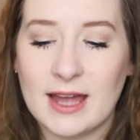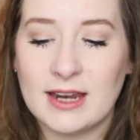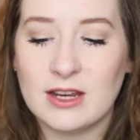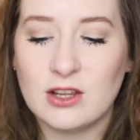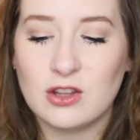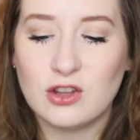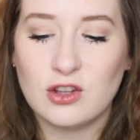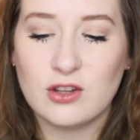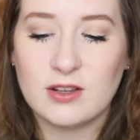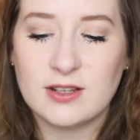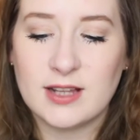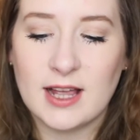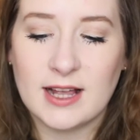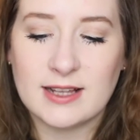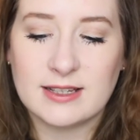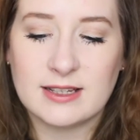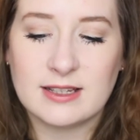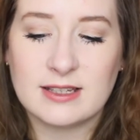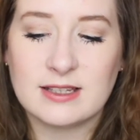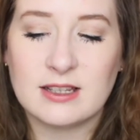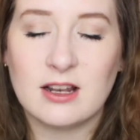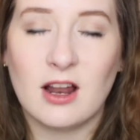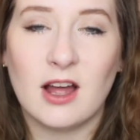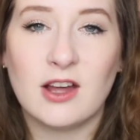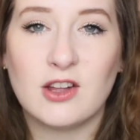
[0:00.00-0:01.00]
and it just has a
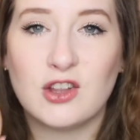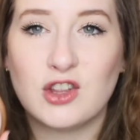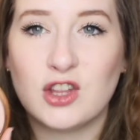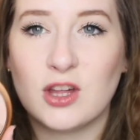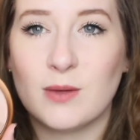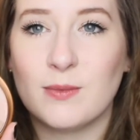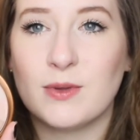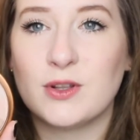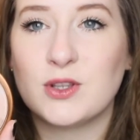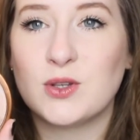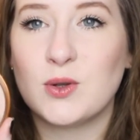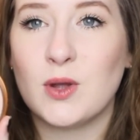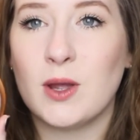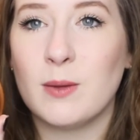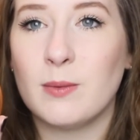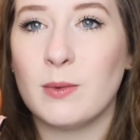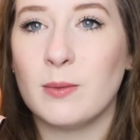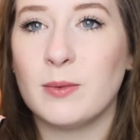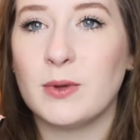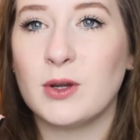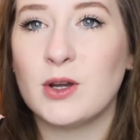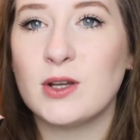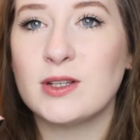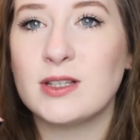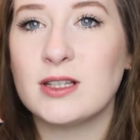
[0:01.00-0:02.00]
slight shimmer to it,
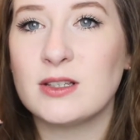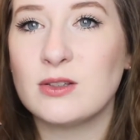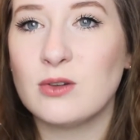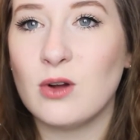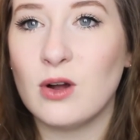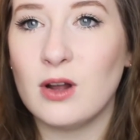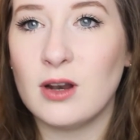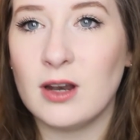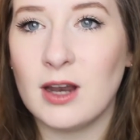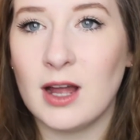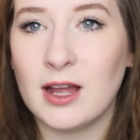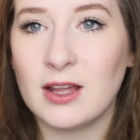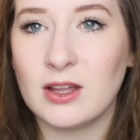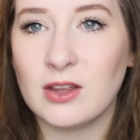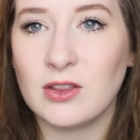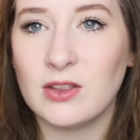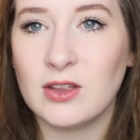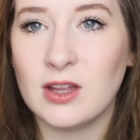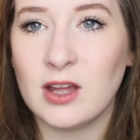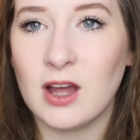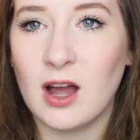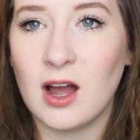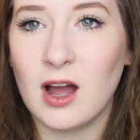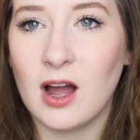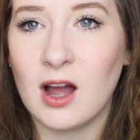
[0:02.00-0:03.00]
but because it's got like
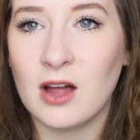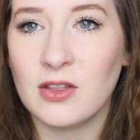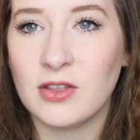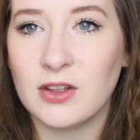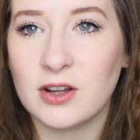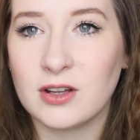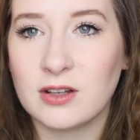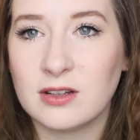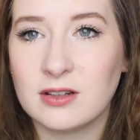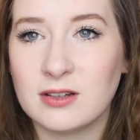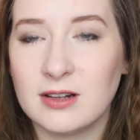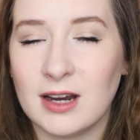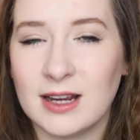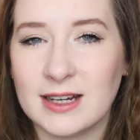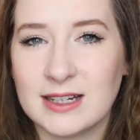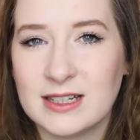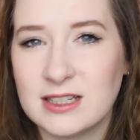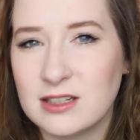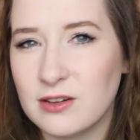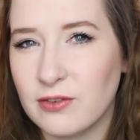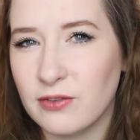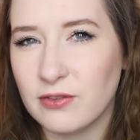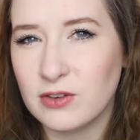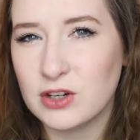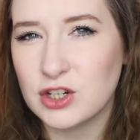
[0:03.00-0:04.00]
the other
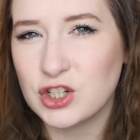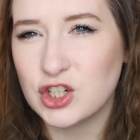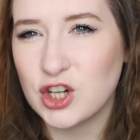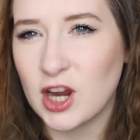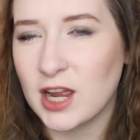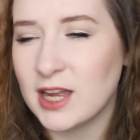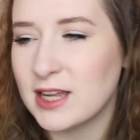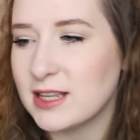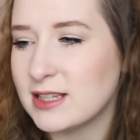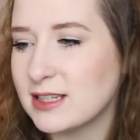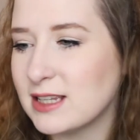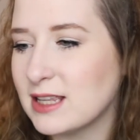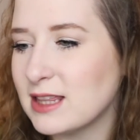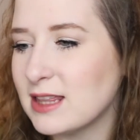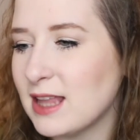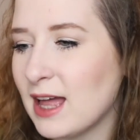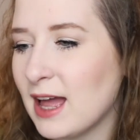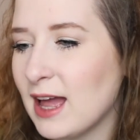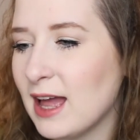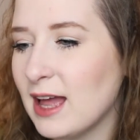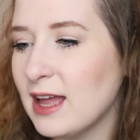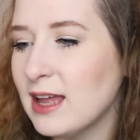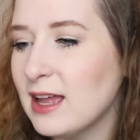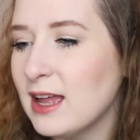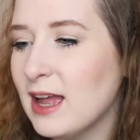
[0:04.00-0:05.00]
like different shades in
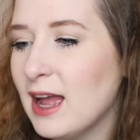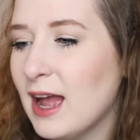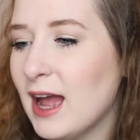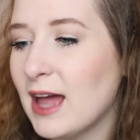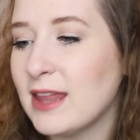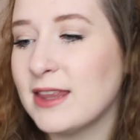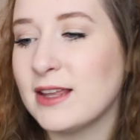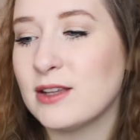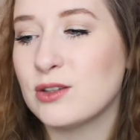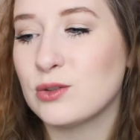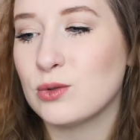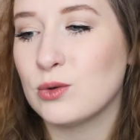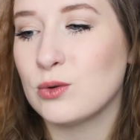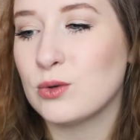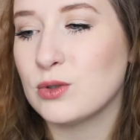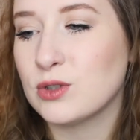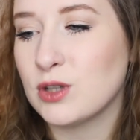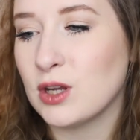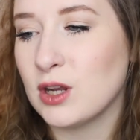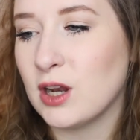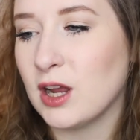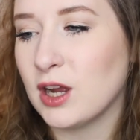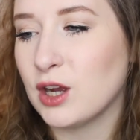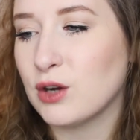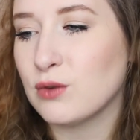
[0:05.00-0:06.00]
there, and there's
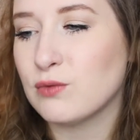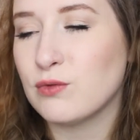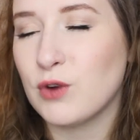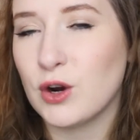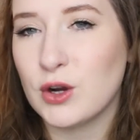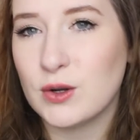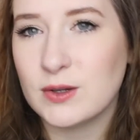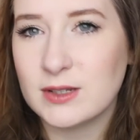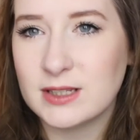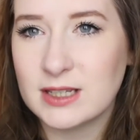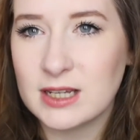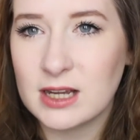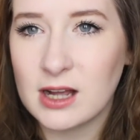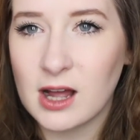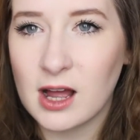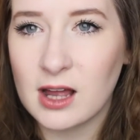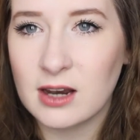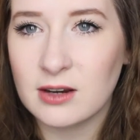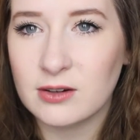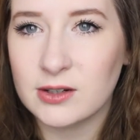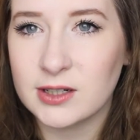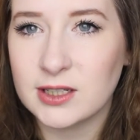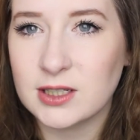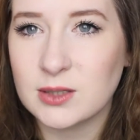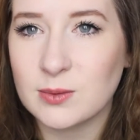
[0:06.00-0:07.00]
also like a rosy
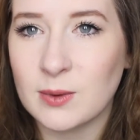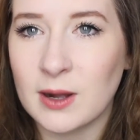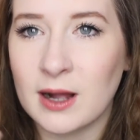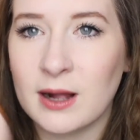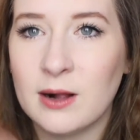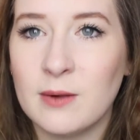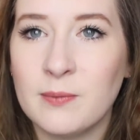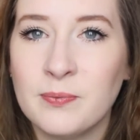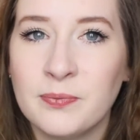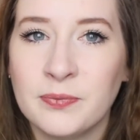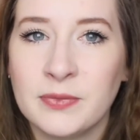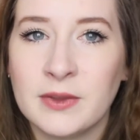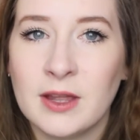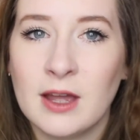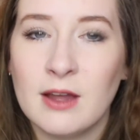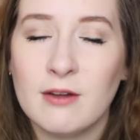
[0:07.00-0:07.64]
colour as well.